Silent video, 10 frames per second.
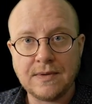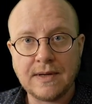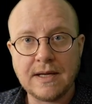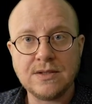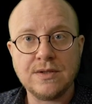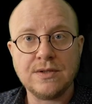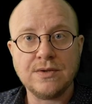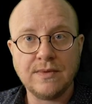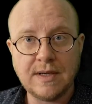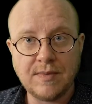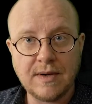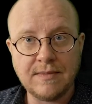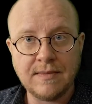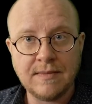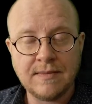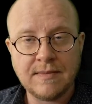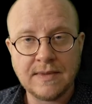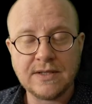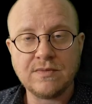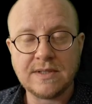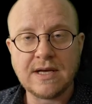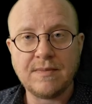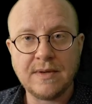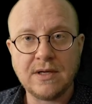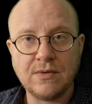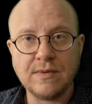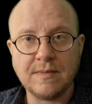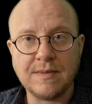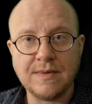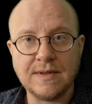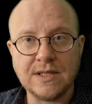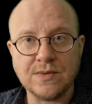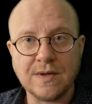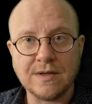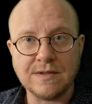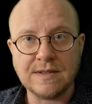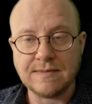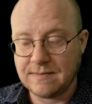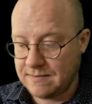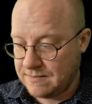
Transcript: Okay, so the cerebrum is what's helping you remember these words.